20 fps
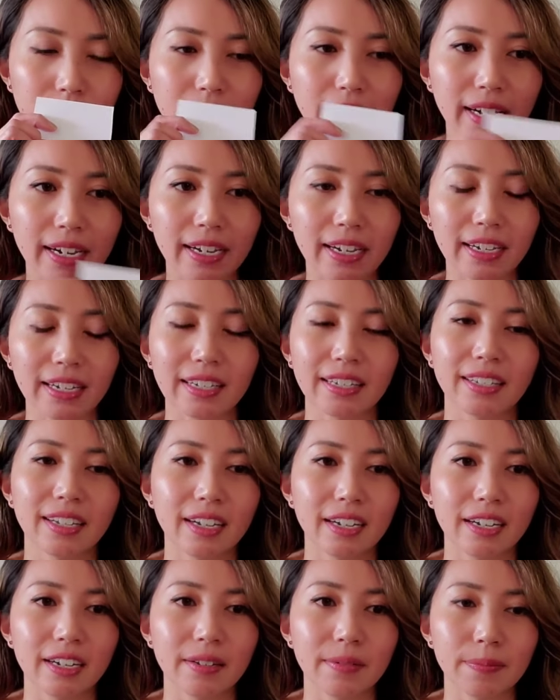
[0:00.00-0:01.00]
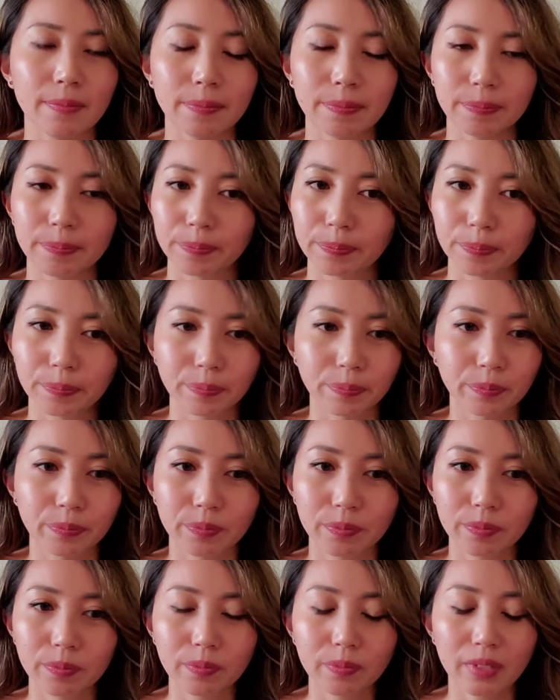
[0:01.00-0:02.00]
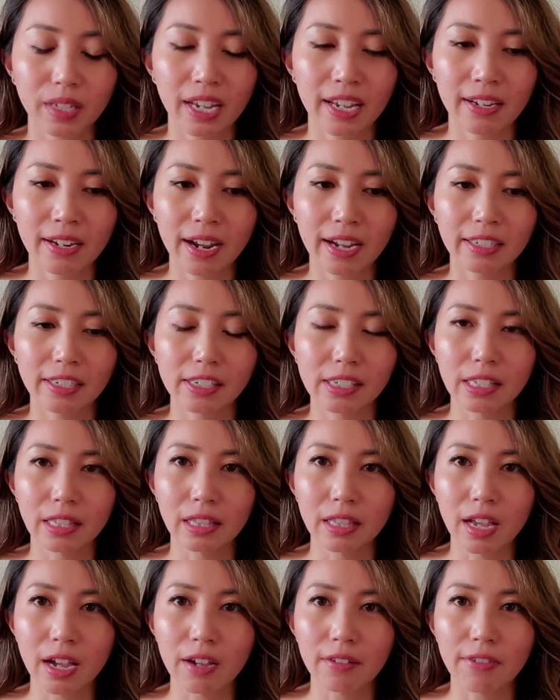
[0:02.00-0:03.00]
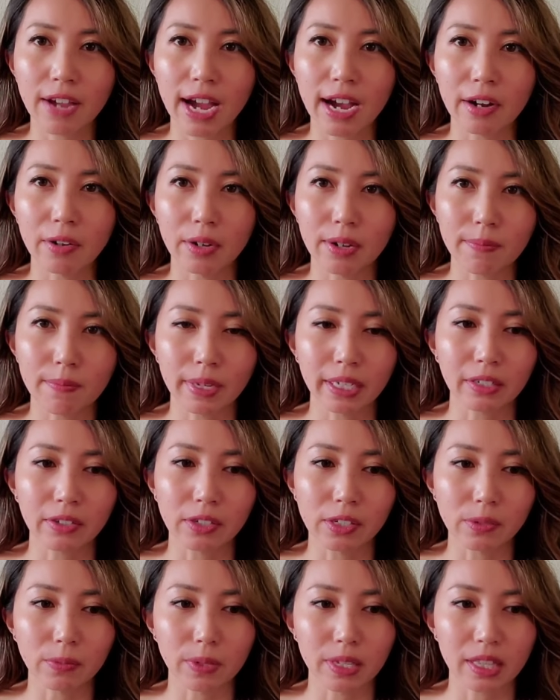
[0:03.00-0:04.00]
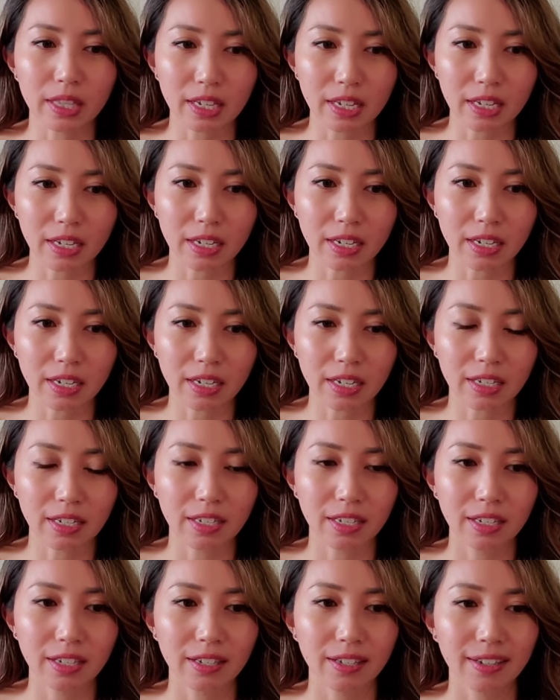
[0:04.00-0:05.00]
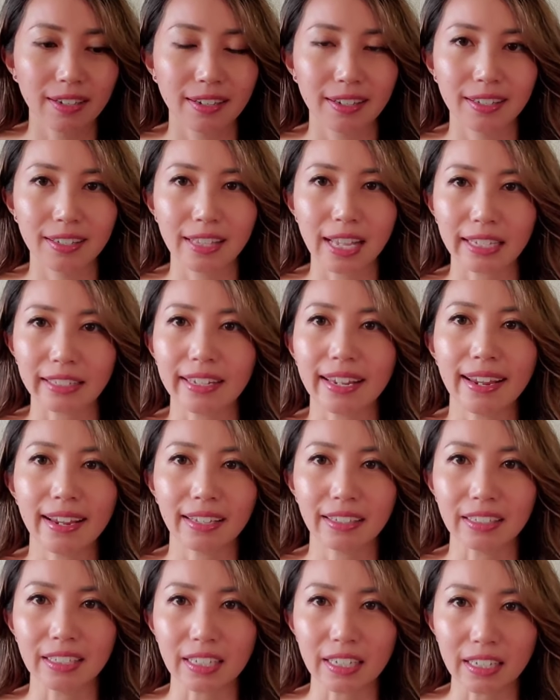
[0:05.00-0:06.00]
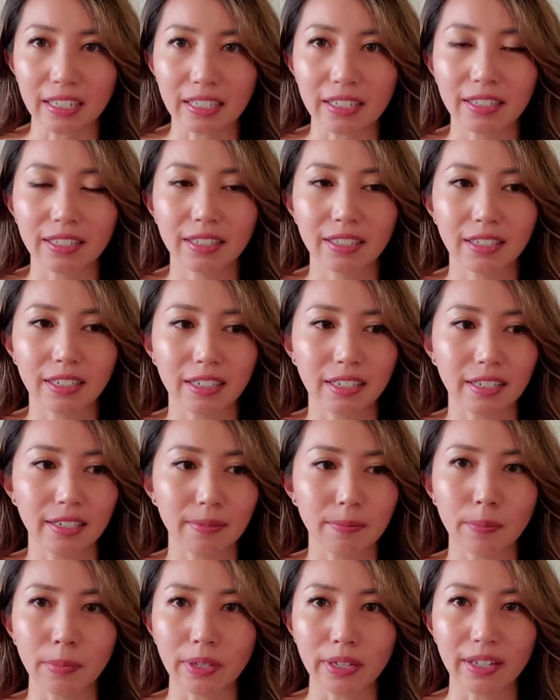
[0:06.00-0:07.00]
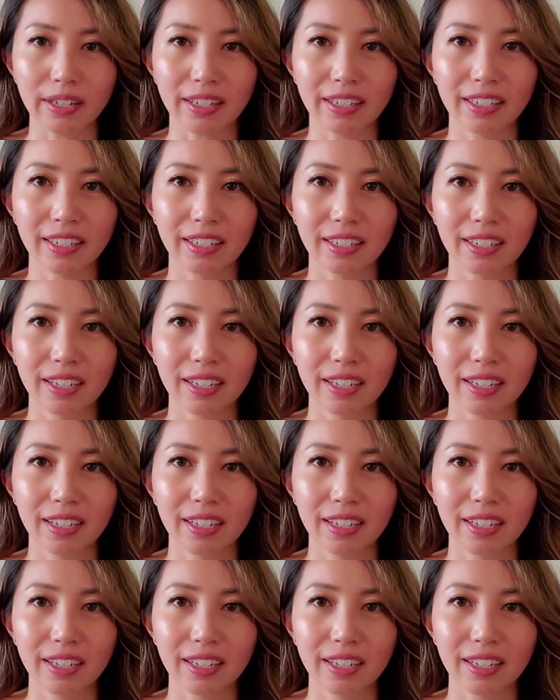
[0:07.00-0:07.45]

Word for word: Yeah, um, and I just love how it mingles with the that candied uh, myrrh.